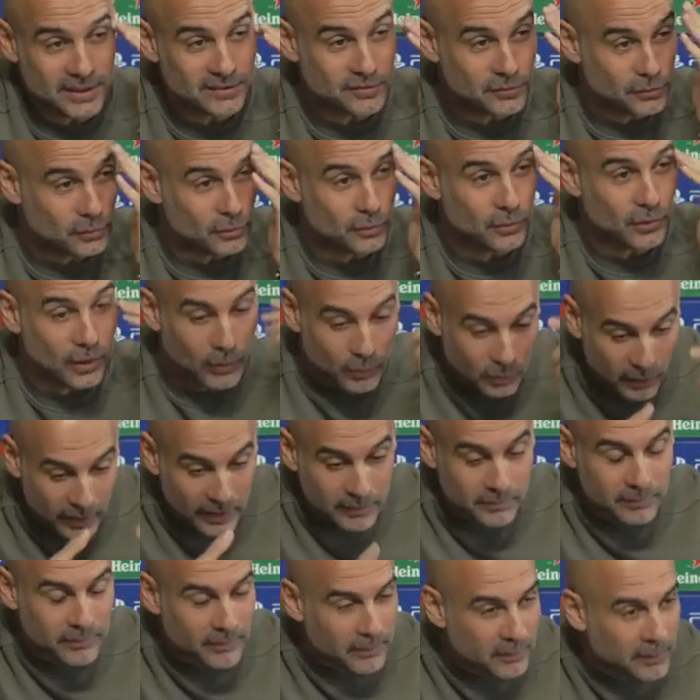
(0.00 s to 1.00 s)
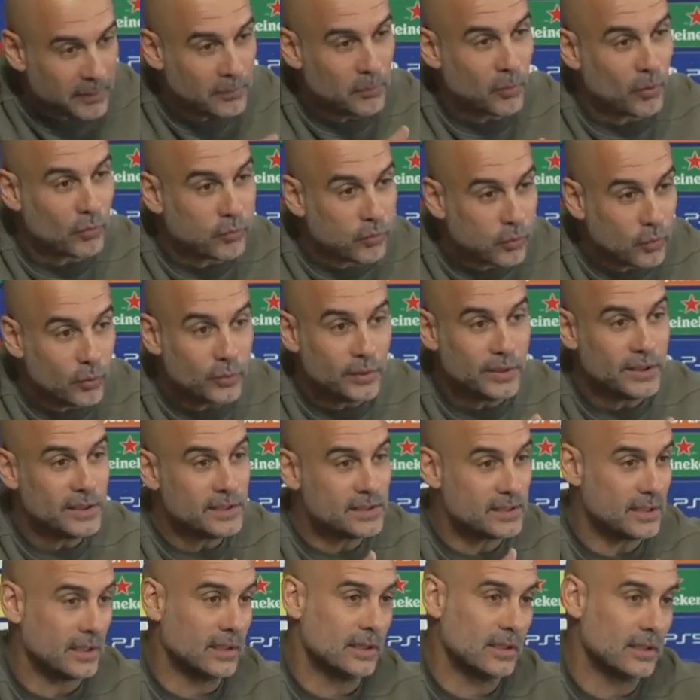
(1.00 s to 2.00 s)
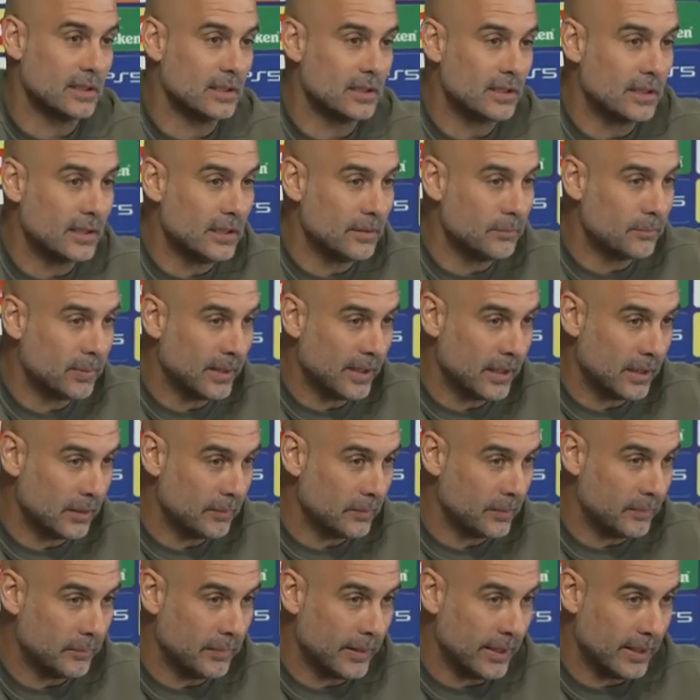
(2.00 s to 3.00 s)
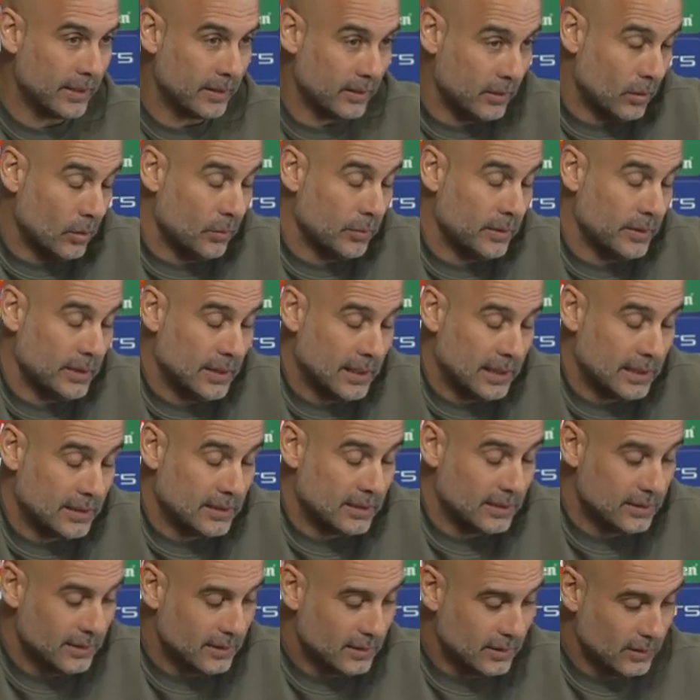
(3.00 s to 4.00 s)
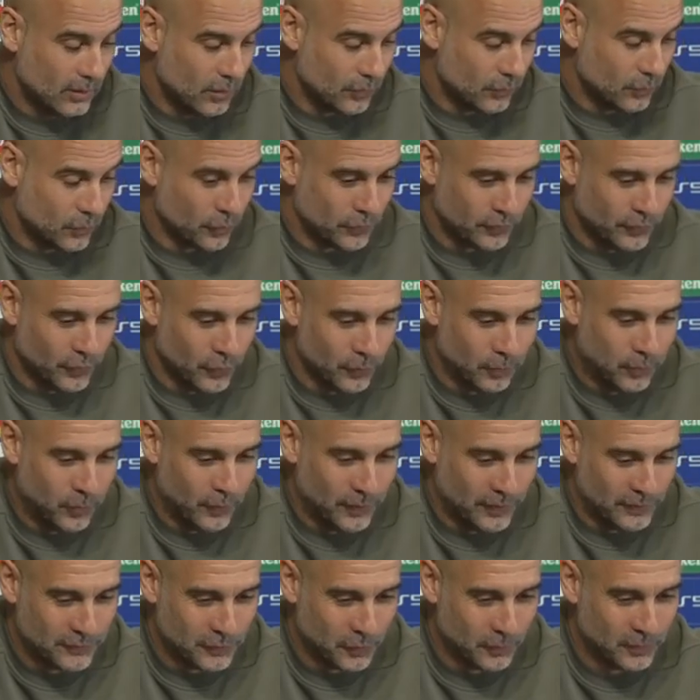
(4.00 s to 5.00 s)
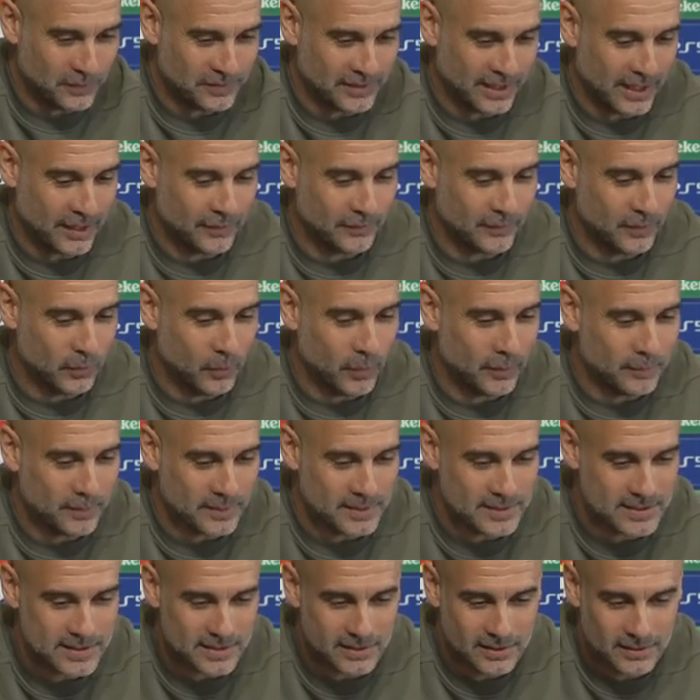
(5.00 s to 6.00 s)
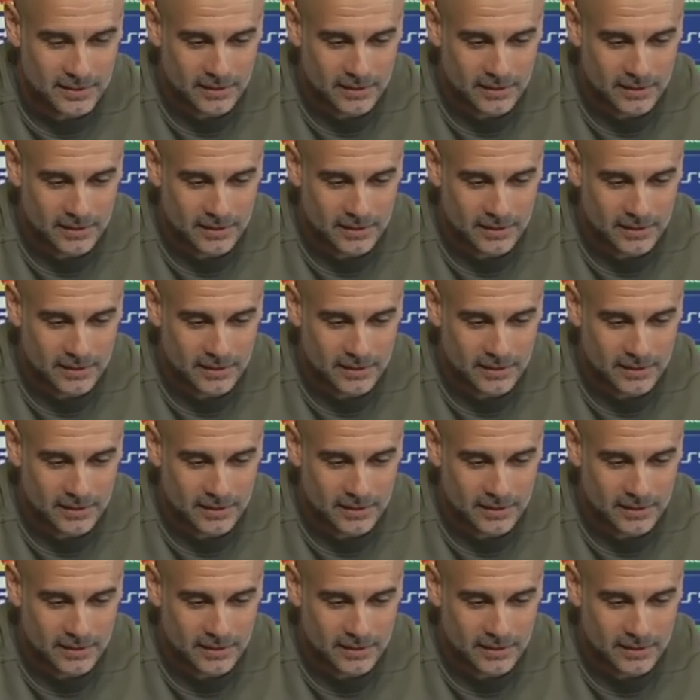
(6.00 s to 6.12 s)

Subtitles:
to our game be more fluid and play a little bit better, knowing that. Of course, the opponents always have the weapons.